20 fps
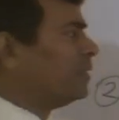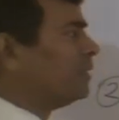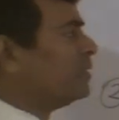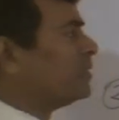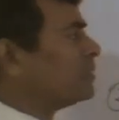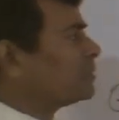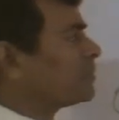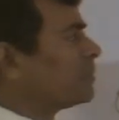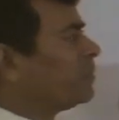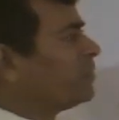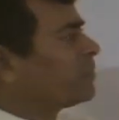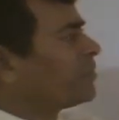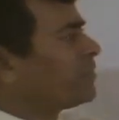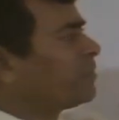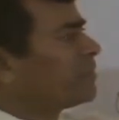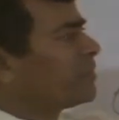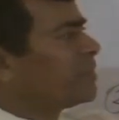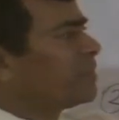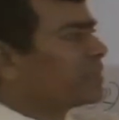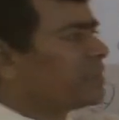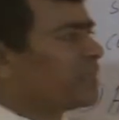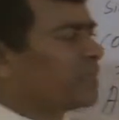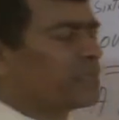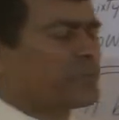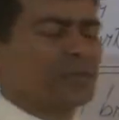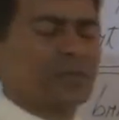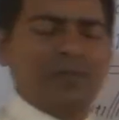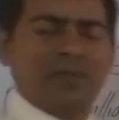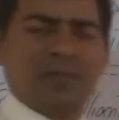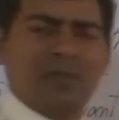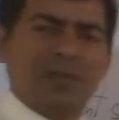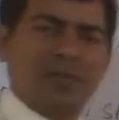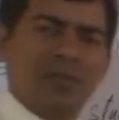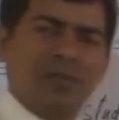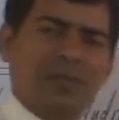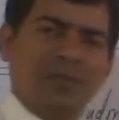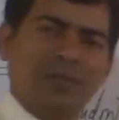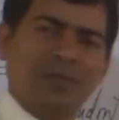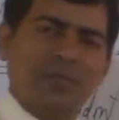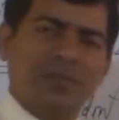So from the discussion
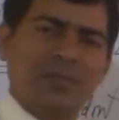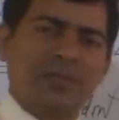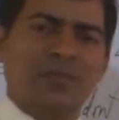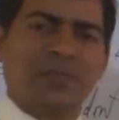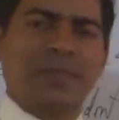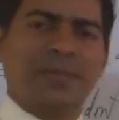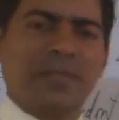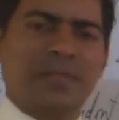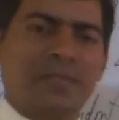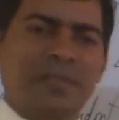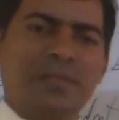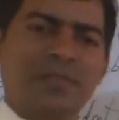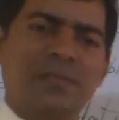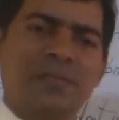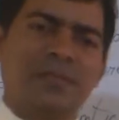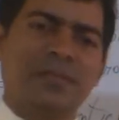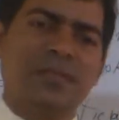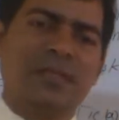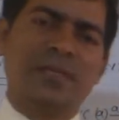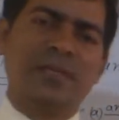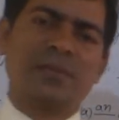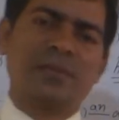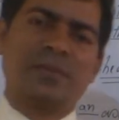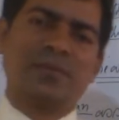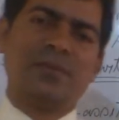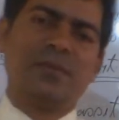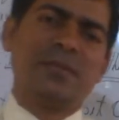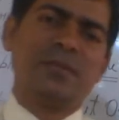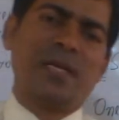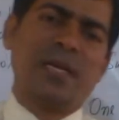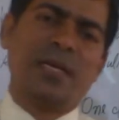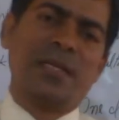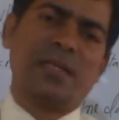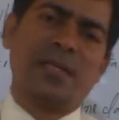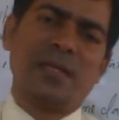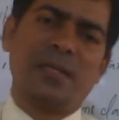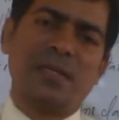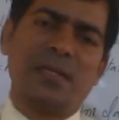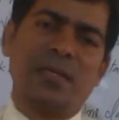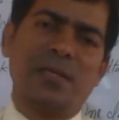of these two passages, dear students, I
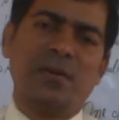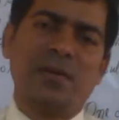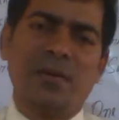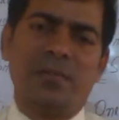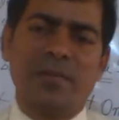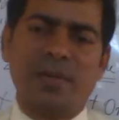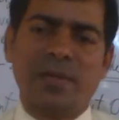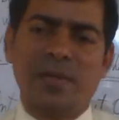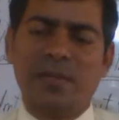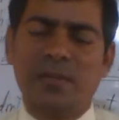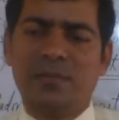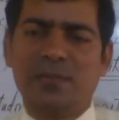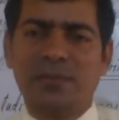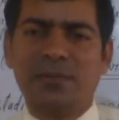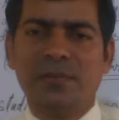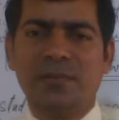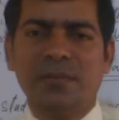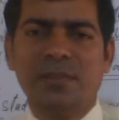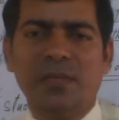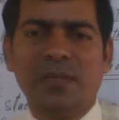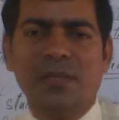think you have understood